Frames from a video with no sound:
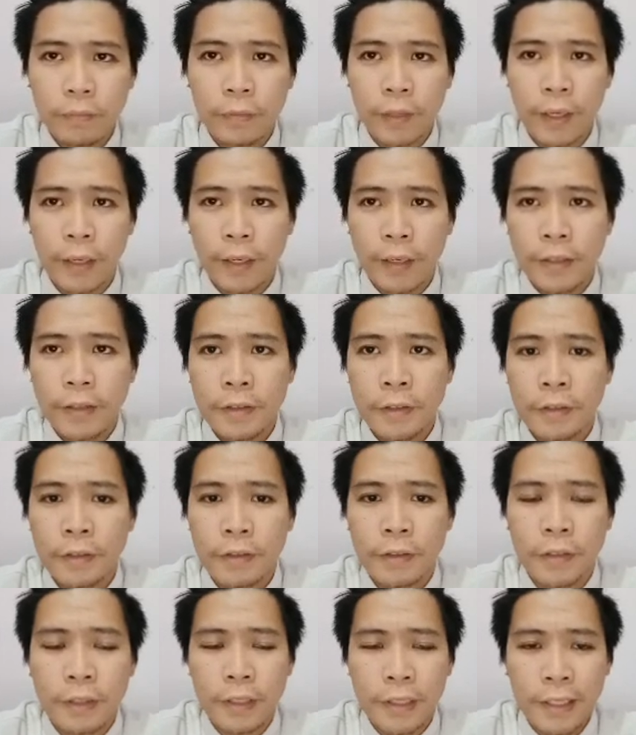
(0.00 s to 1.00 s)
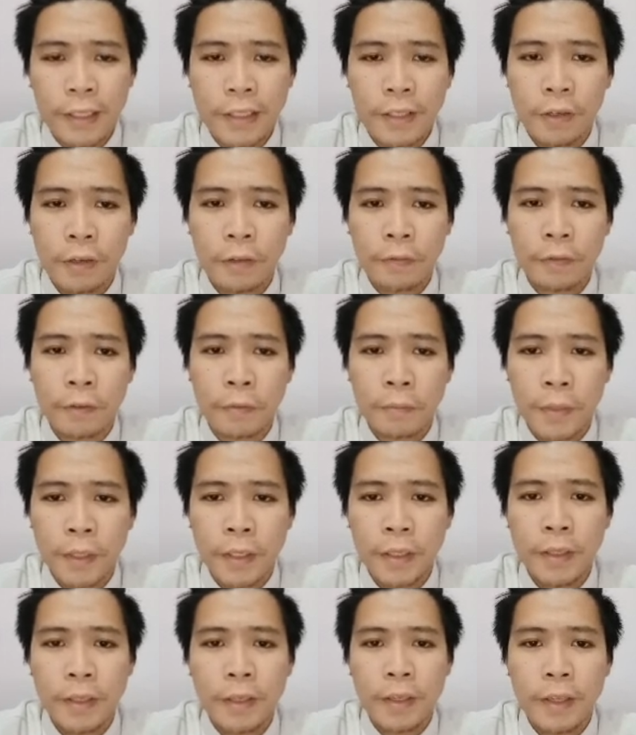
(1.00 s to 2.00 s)
And this is all from
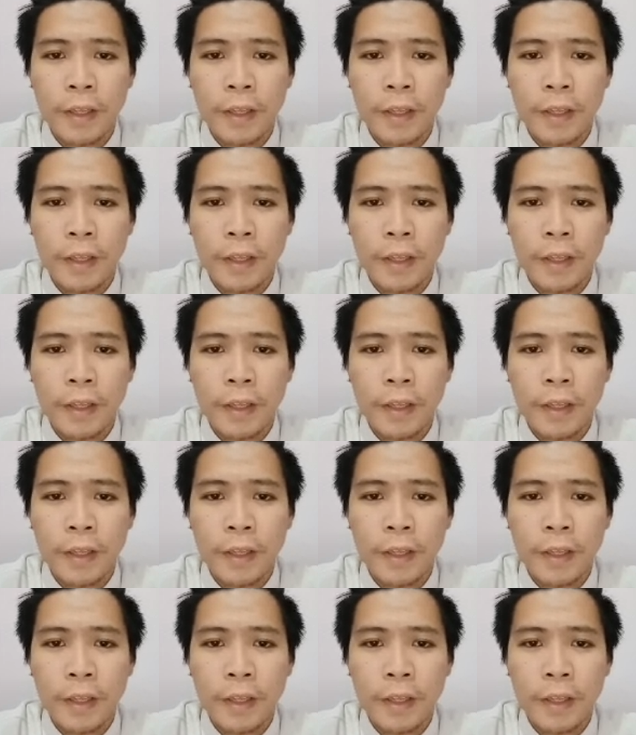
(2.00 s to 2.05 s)
me,